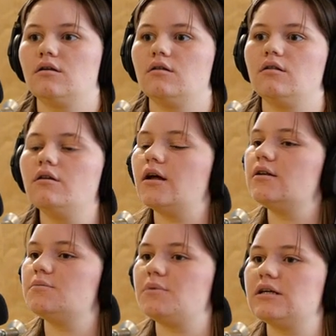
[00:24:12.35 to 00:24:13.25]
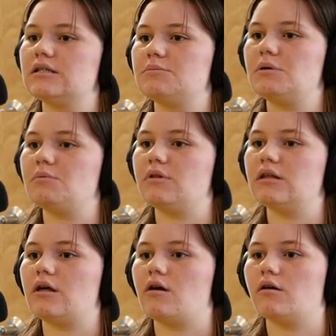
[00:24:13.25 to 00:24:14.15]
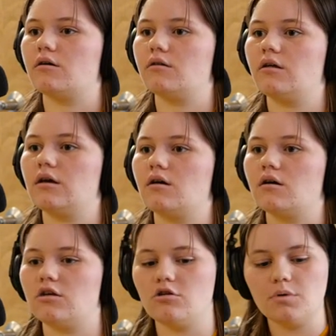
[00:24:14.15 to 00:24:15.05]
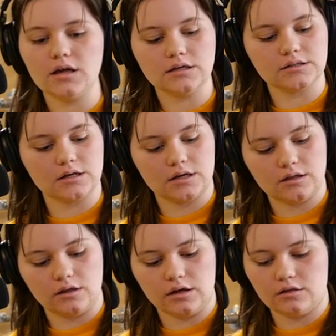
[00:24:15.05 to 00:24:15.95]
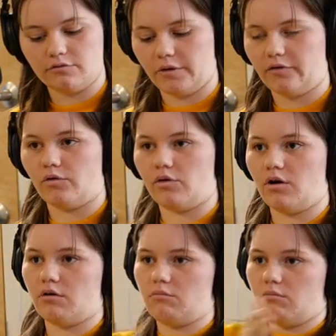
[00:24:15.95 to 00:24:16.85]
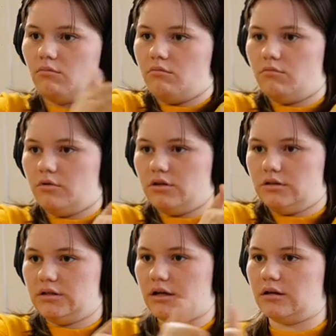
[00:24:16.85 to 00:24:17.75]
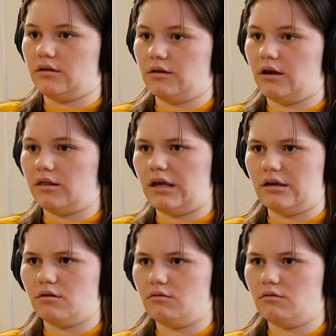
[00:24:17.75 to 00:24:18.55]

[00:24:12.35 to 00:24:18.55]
they're not as big as people think they are. Like a cubit is like the length of my forearm, technically. I think.